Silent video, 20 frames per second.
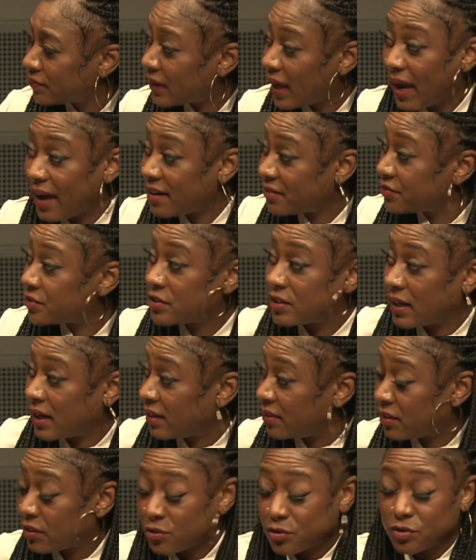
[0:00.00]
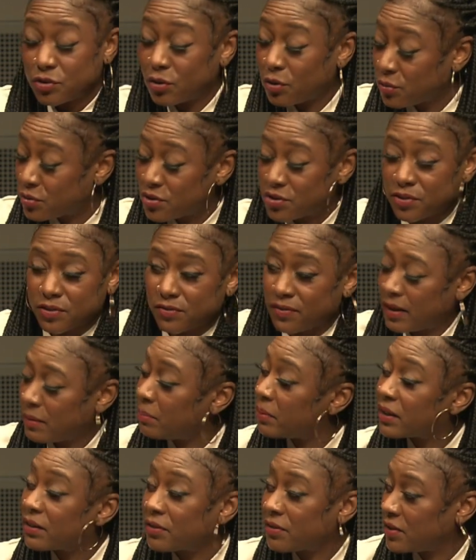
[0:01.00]
Ever done. There's no survey
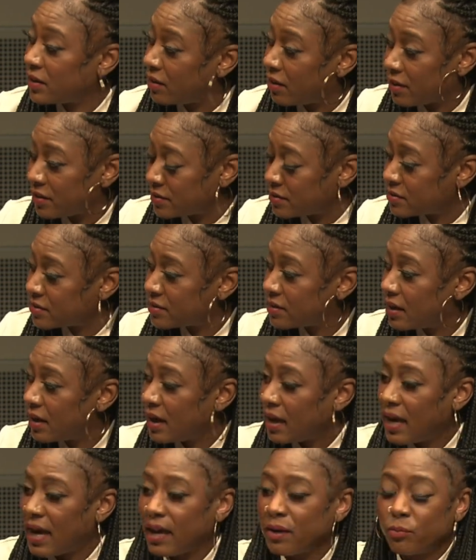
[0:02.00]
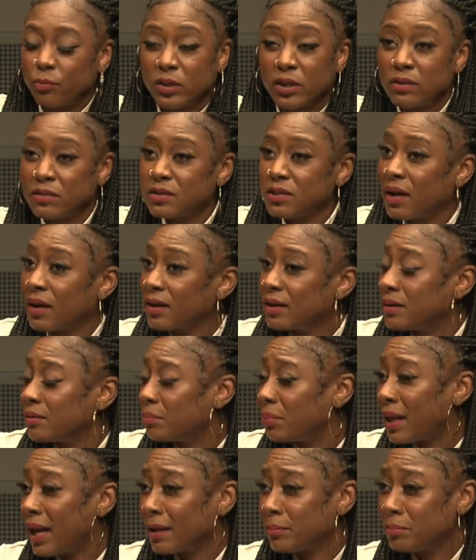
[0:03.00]
bigger than ours. And we are talking to
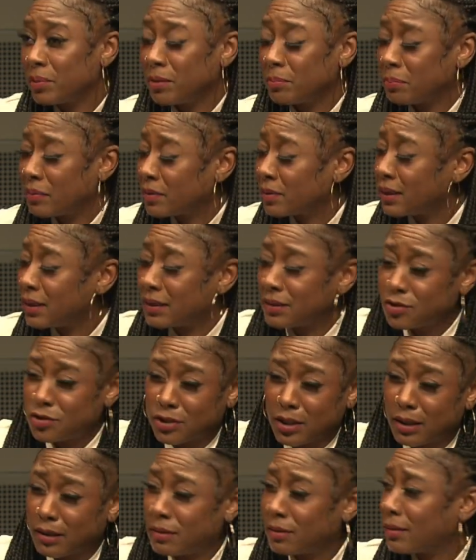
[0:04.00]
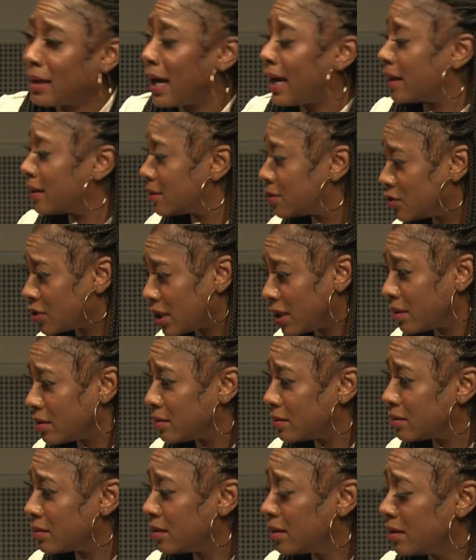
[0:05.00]
Black people in jail, out of
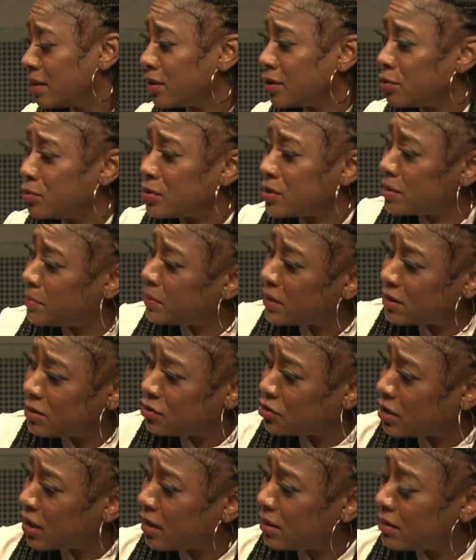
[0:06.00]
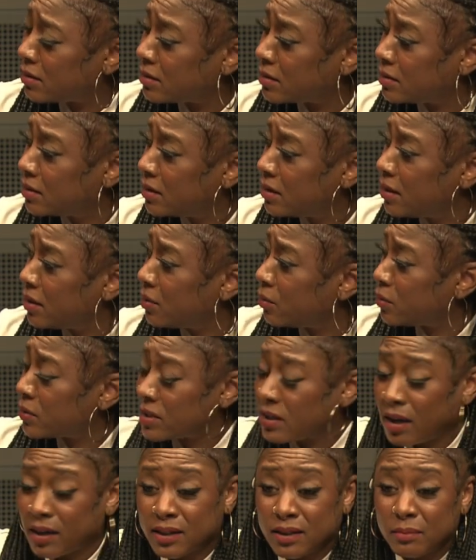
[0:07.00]
jail, used to be in jail. We're
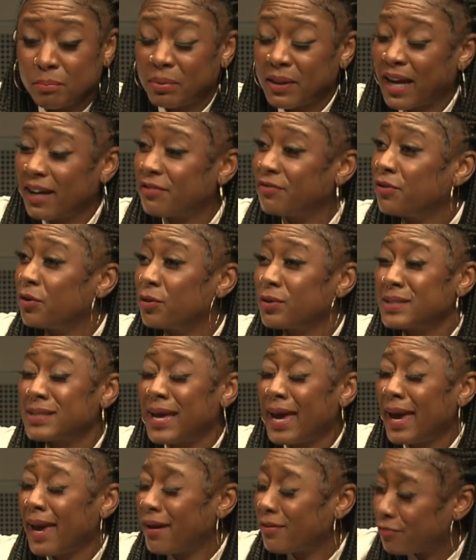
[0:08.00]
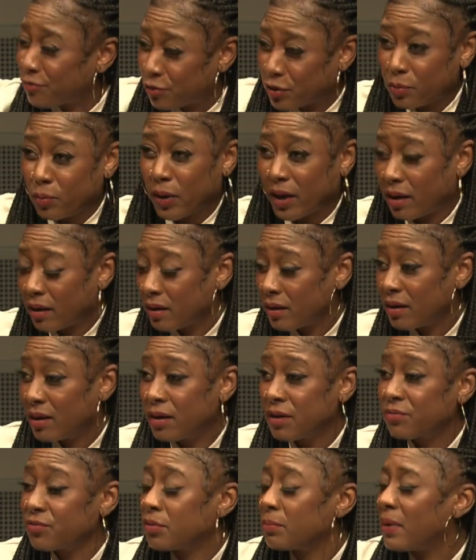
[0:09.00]
talking to Black folks everywhere
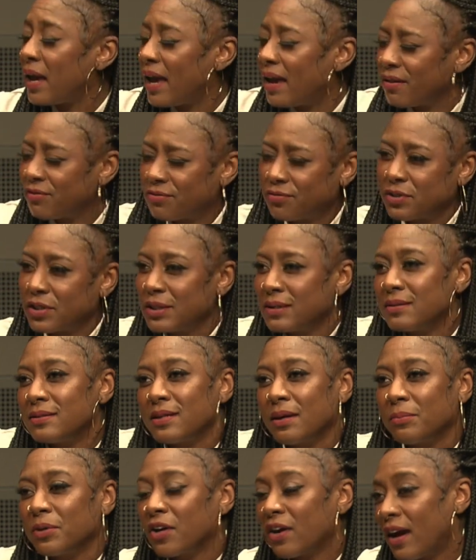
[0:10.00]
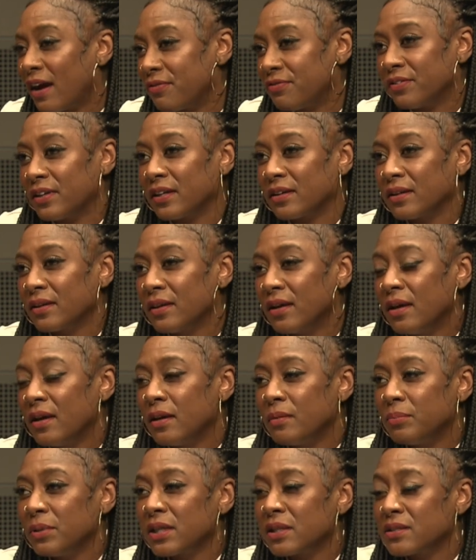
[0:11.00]
from every demographic,
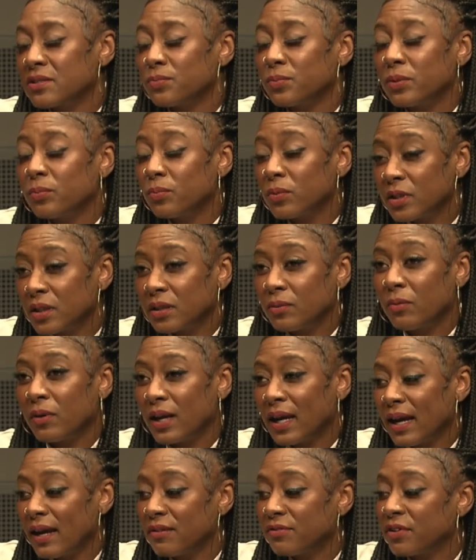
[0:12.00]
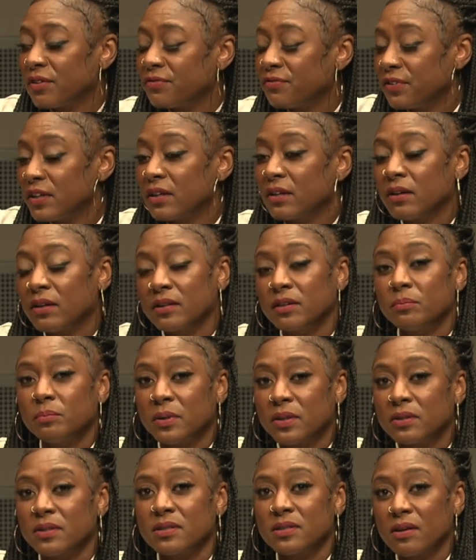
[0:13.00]
because we really want to have our finger on the
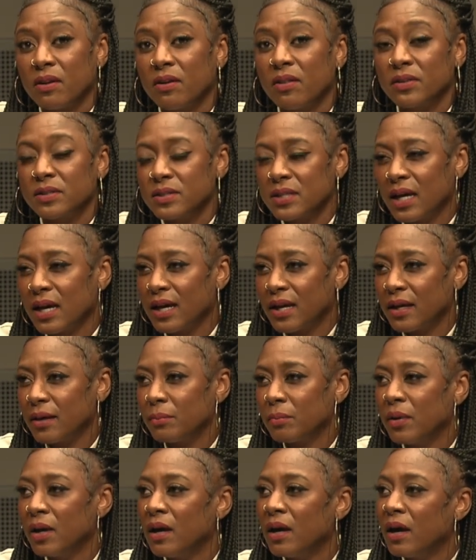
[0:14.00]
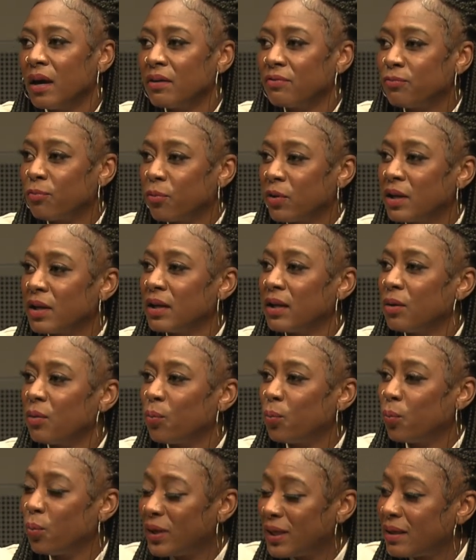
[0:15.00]
pulse all the time of what
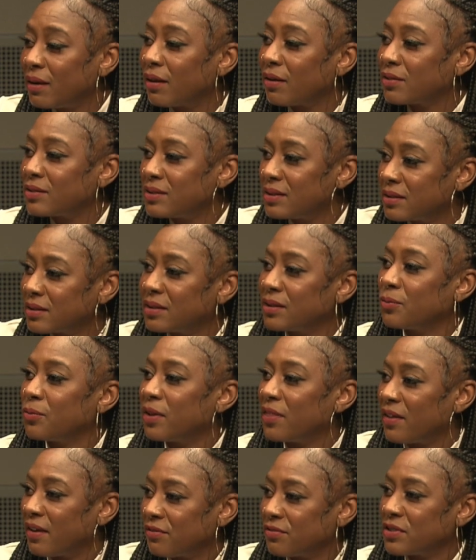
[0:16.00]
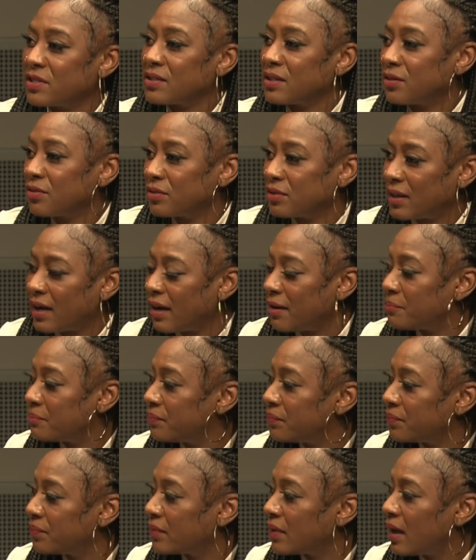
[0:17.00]
we are dealing with every single day.
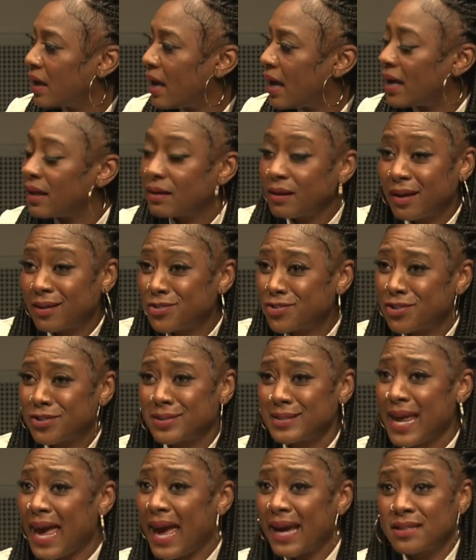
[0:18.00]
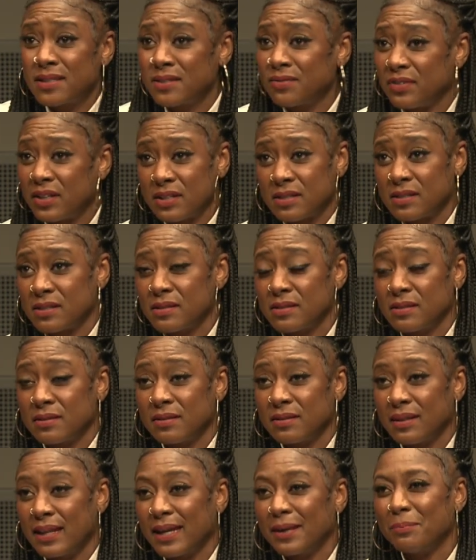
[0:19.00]
And not just activists
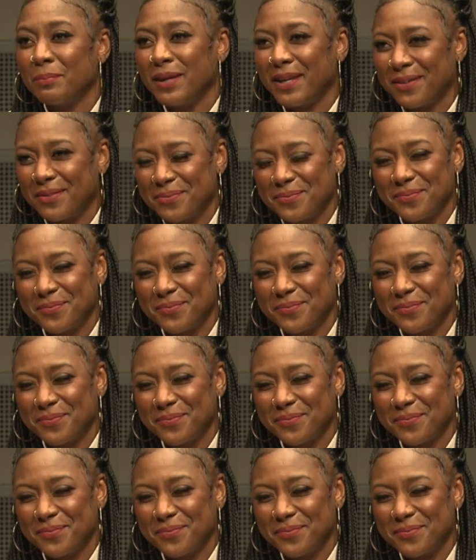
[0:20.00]
like me,